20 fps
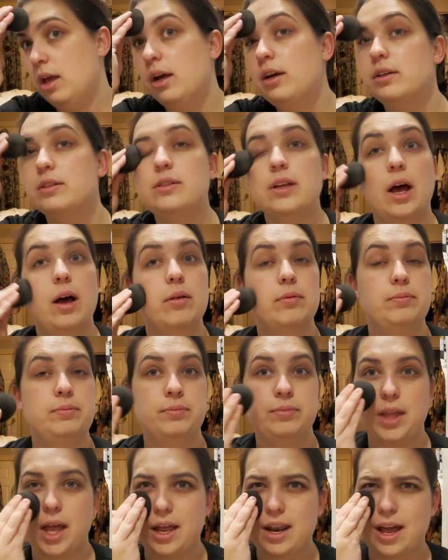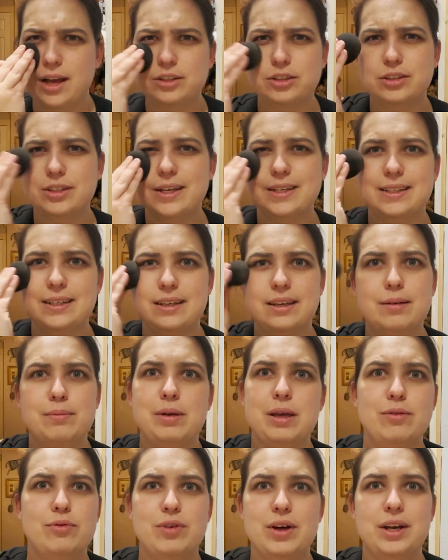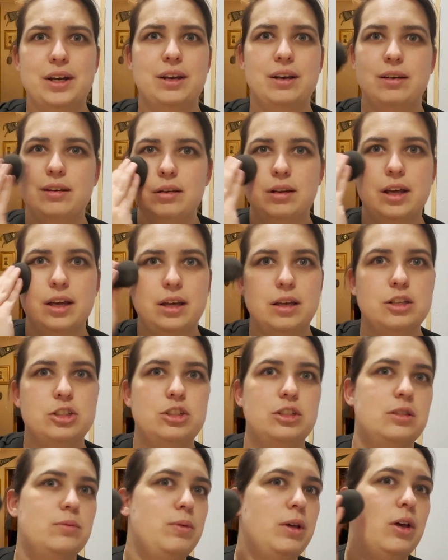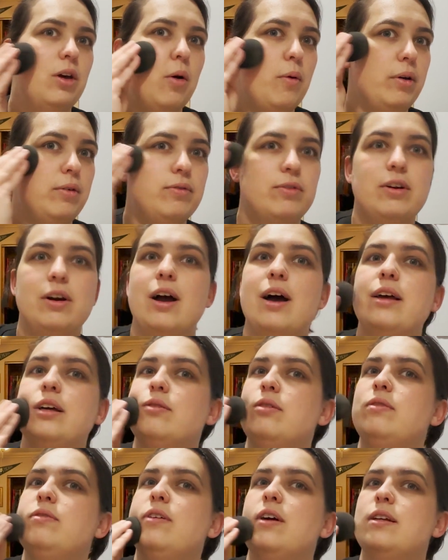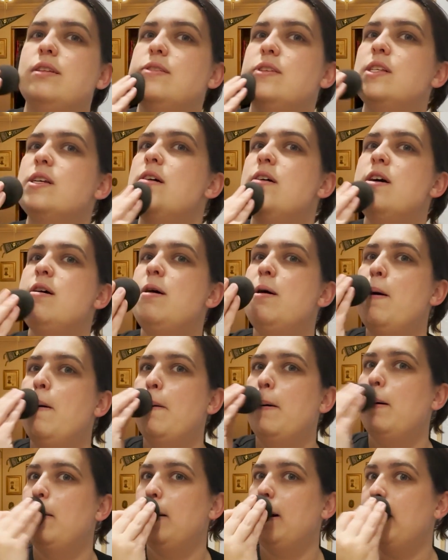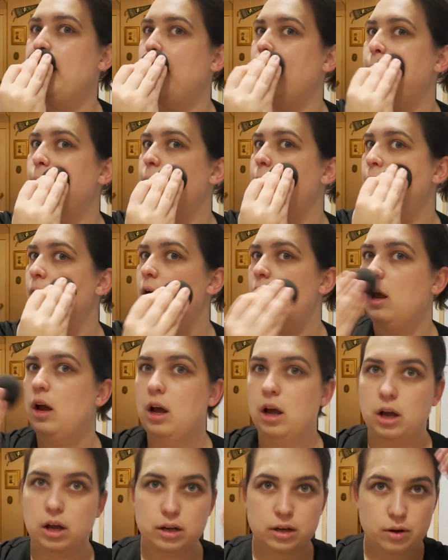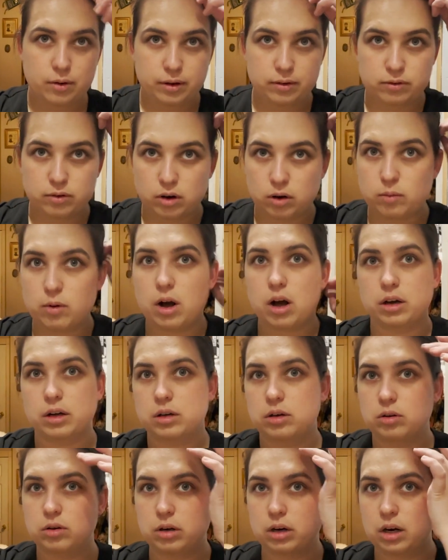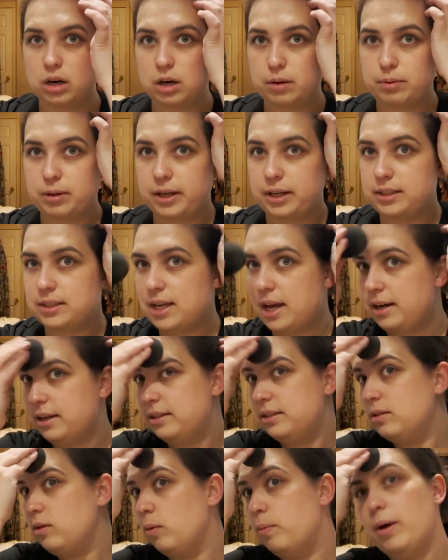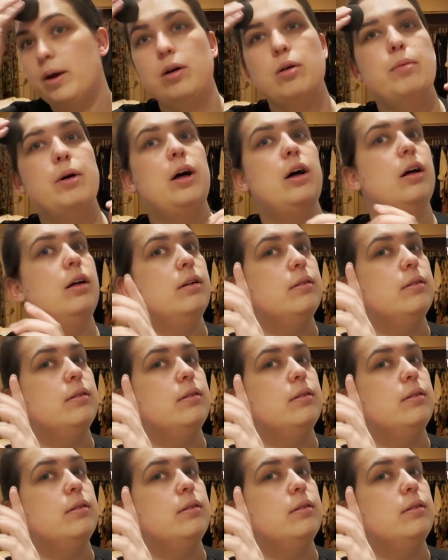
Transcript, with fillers: So, and exercising can be fun. It could just be going for a hike with friends, or going for a walk, or playing tennis or pickleball.